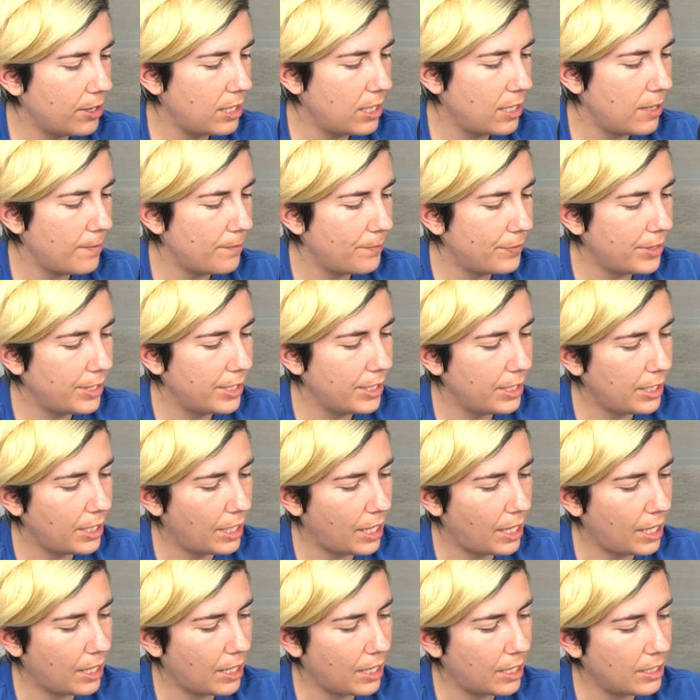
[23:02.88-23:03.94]
them,
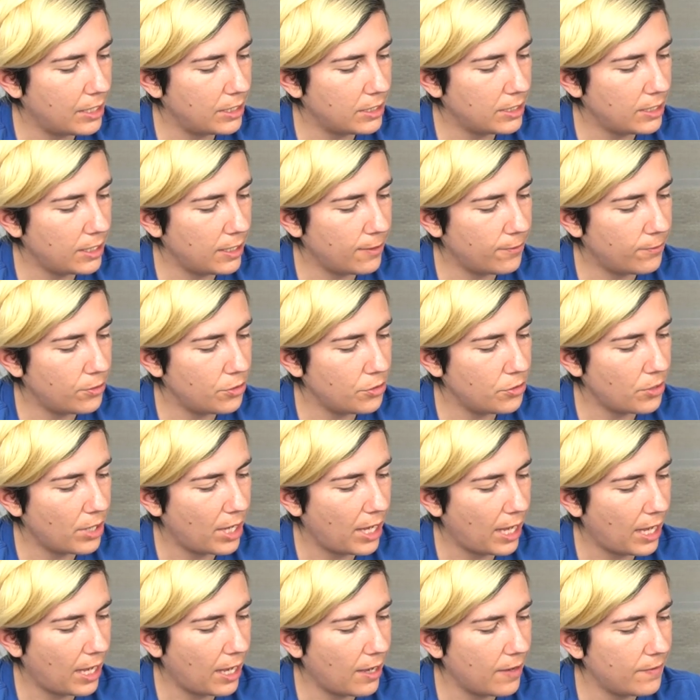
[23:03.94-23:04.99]
and if you
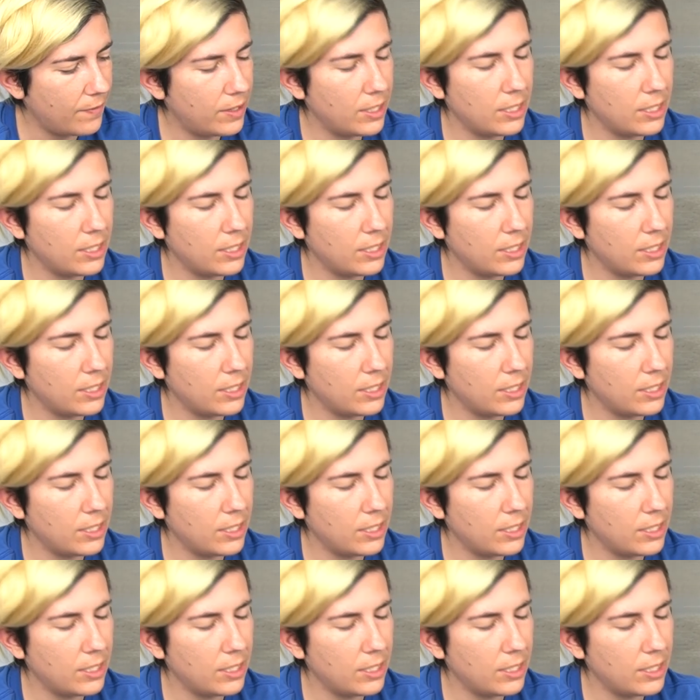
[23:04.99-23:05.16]
have